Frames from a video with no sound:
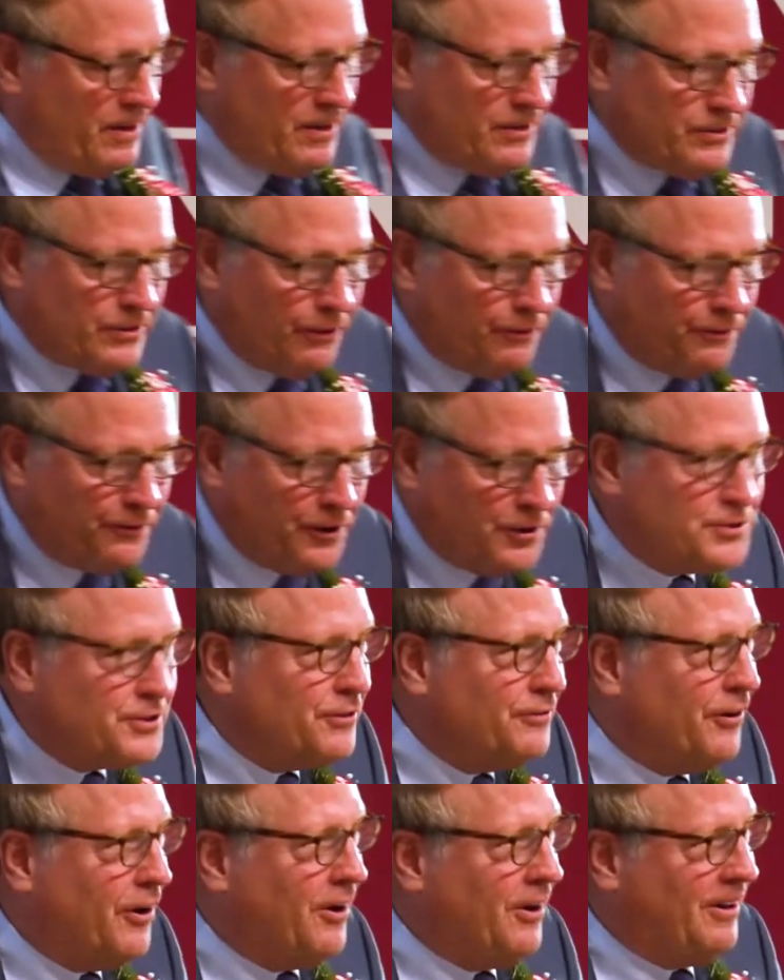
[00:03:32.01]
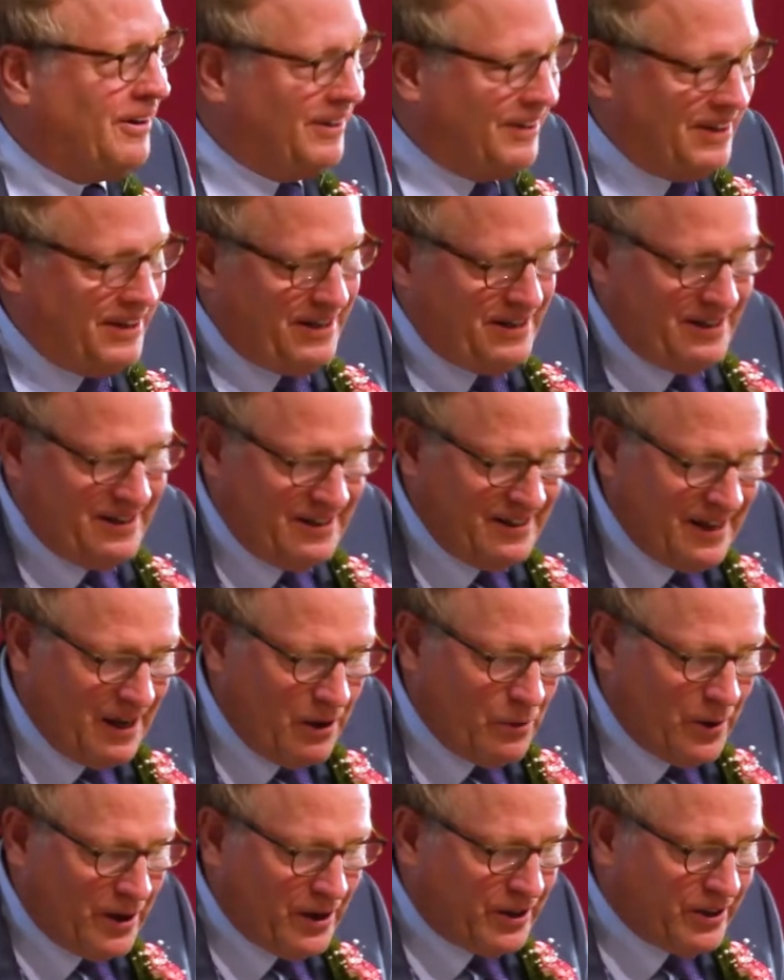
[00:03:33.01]
So first of all, I
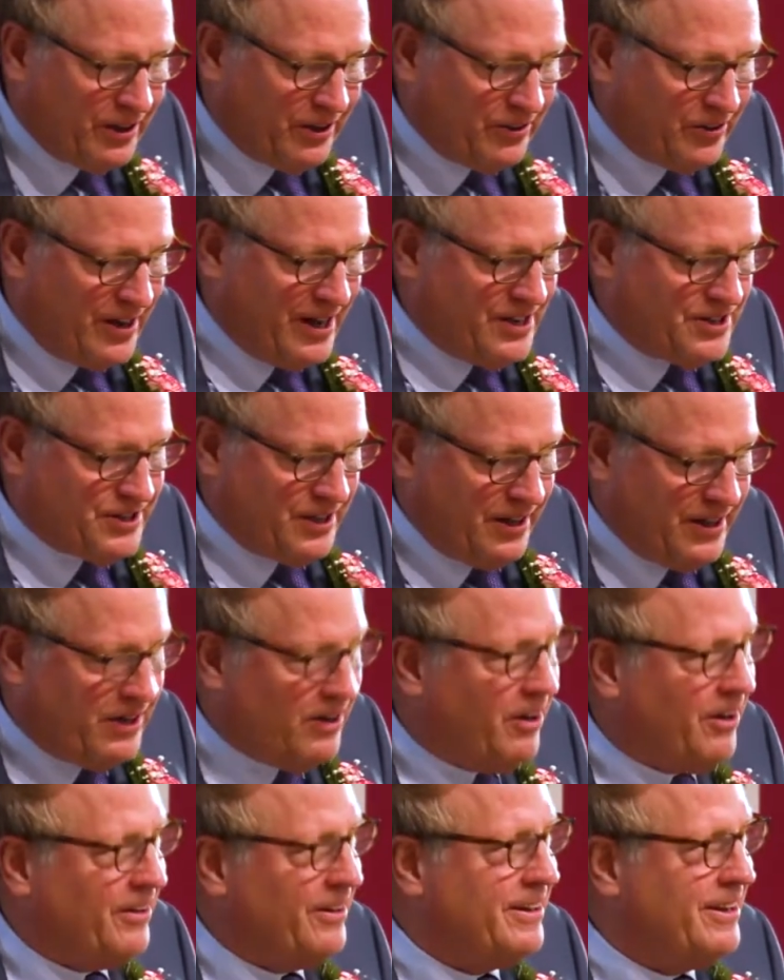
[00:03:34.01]
want to congratulate all